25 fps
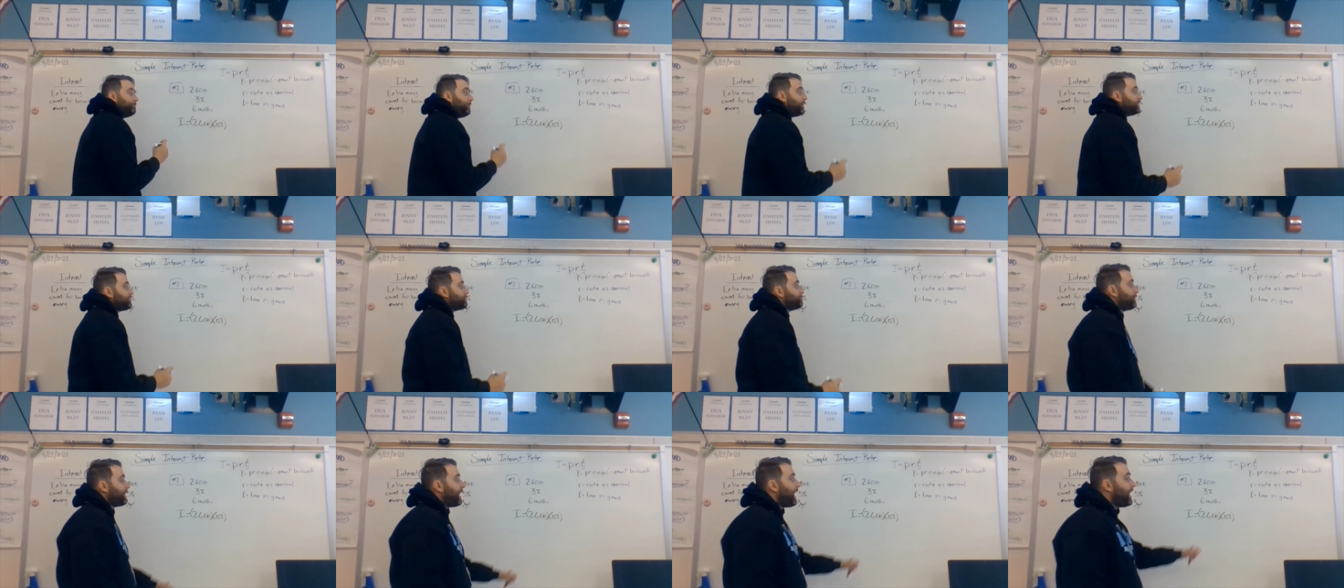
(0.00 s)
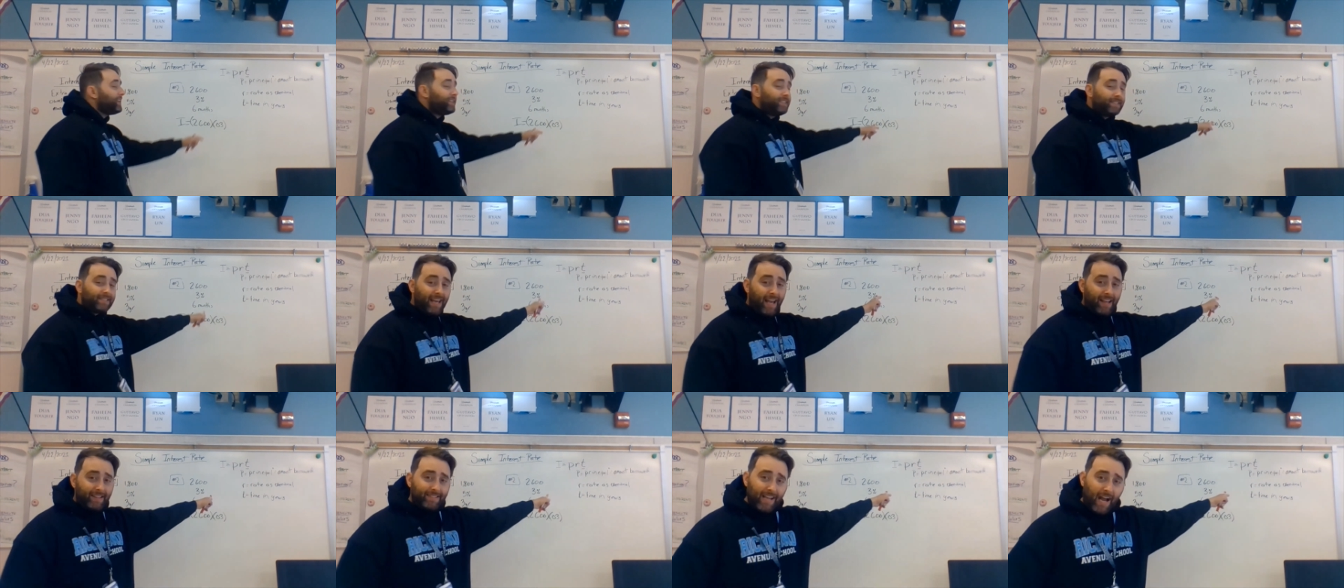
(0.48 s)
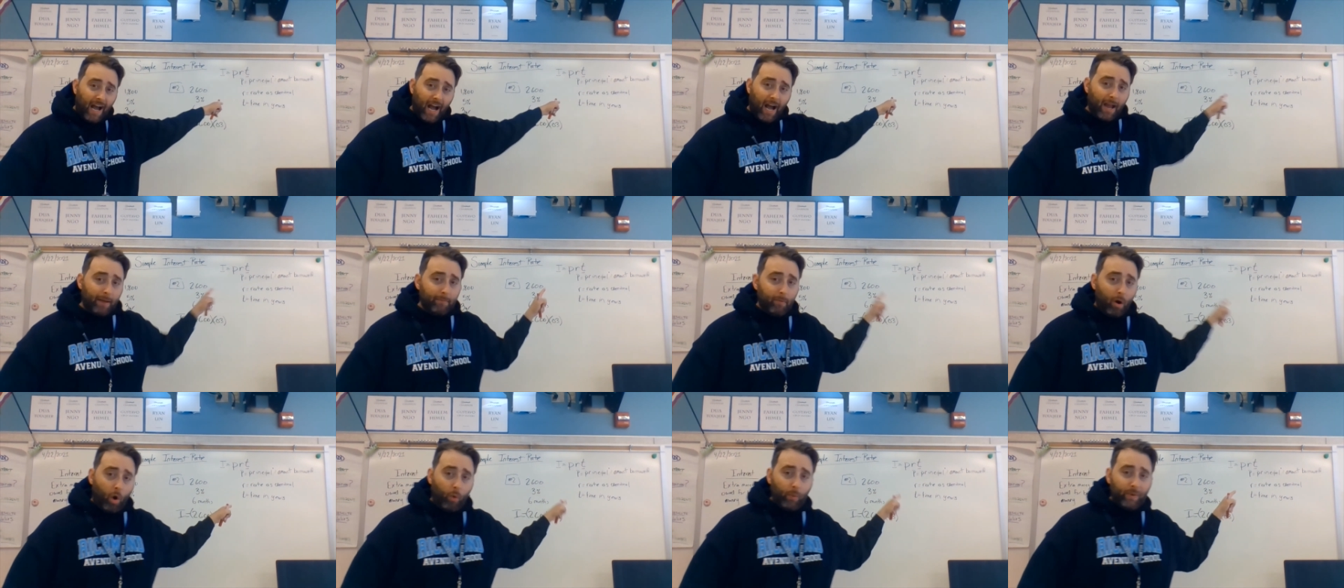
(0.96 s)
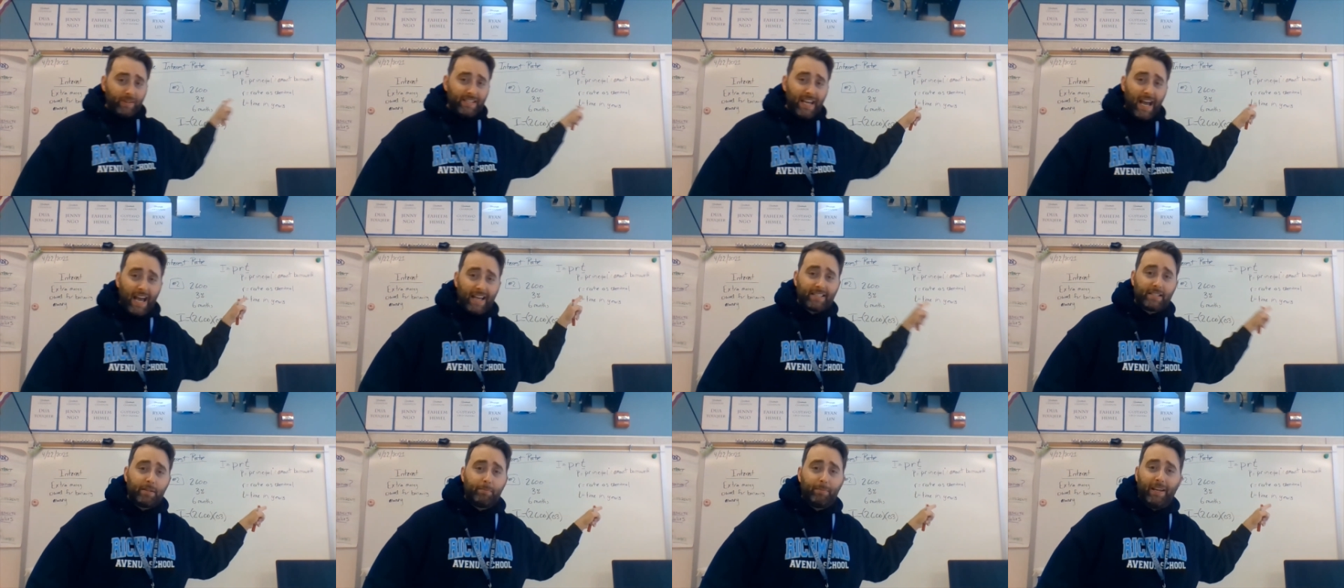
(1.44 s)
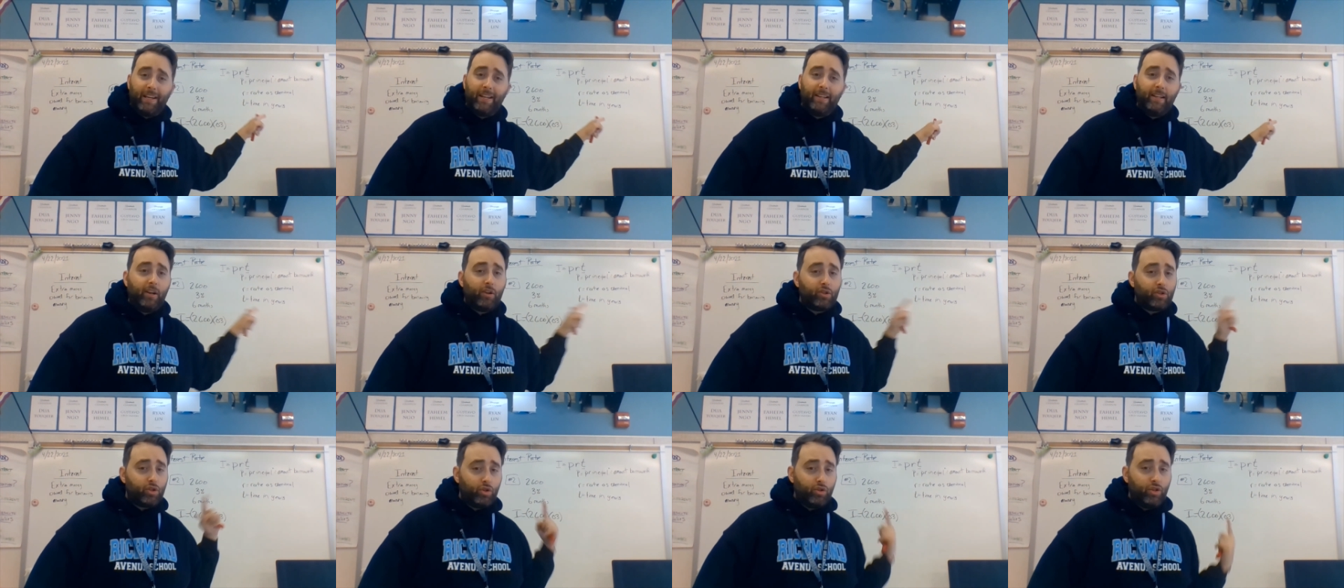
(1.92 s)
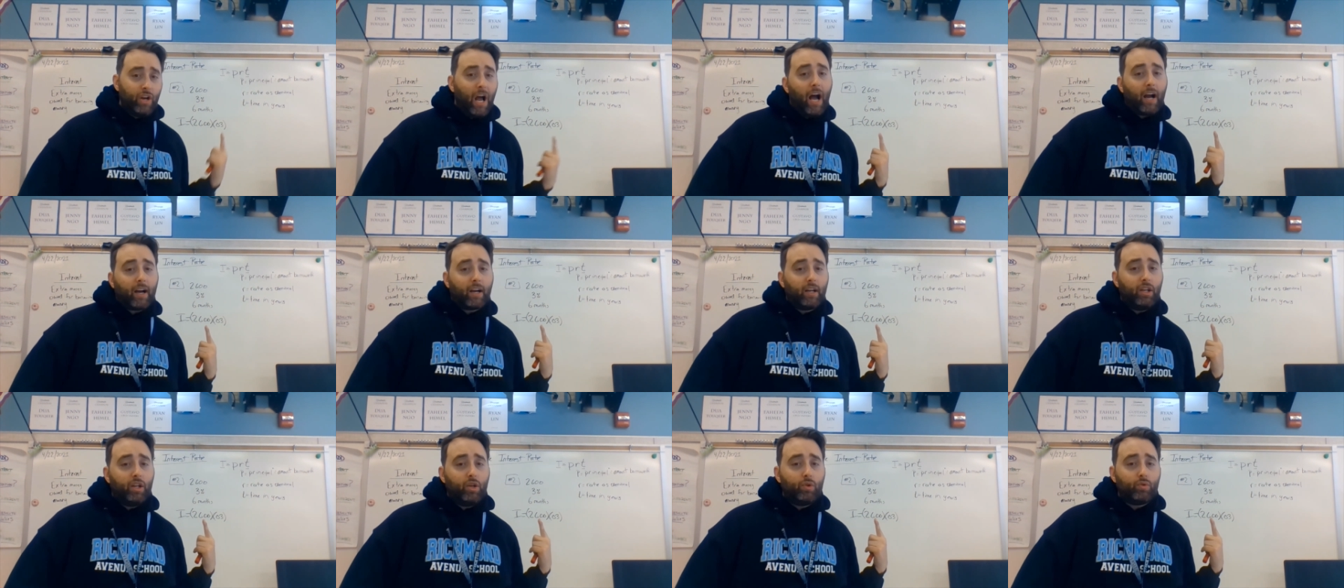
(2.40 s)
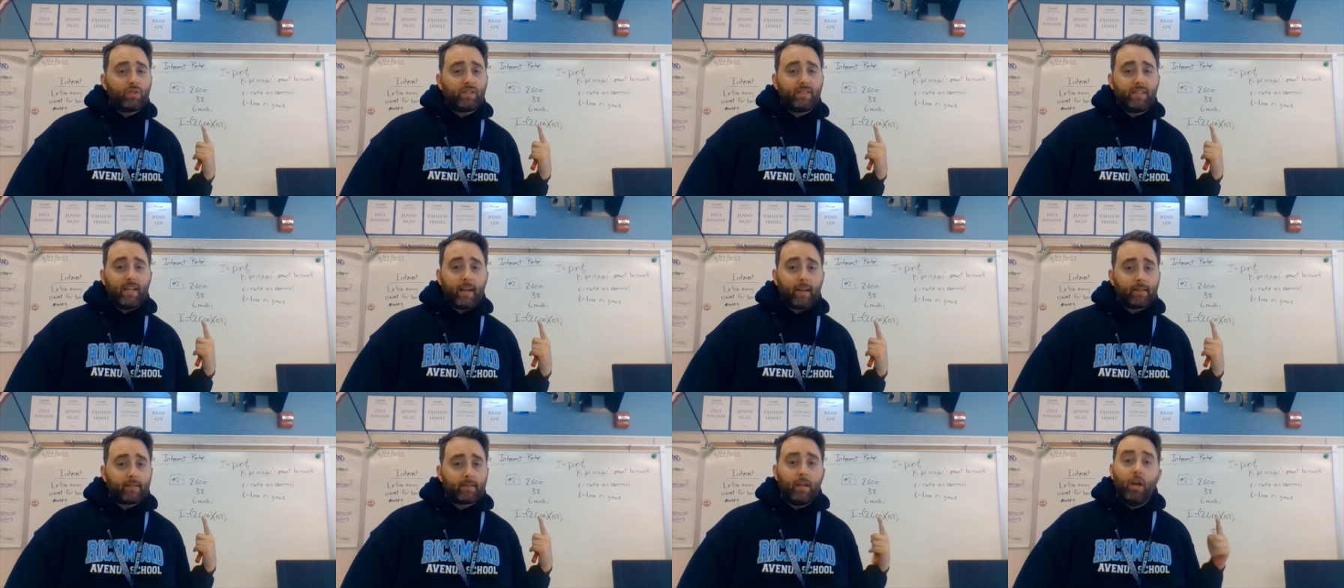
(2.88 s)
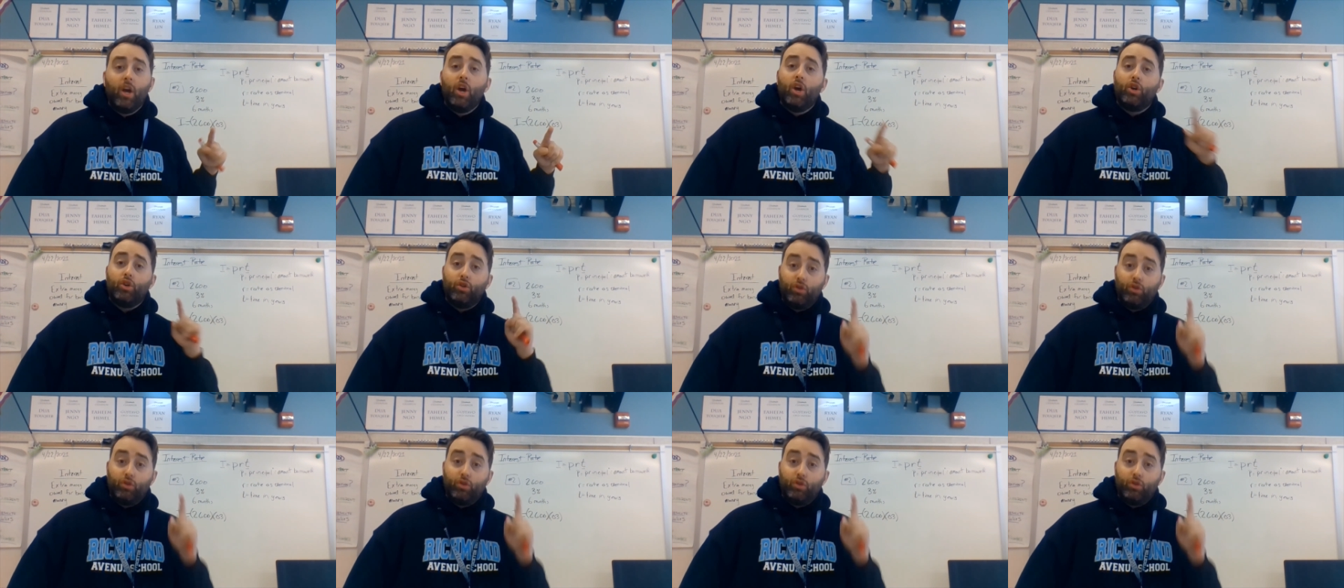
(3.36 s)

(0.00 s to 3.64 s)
months, but I said time always has to be in years. You're not going to use 6.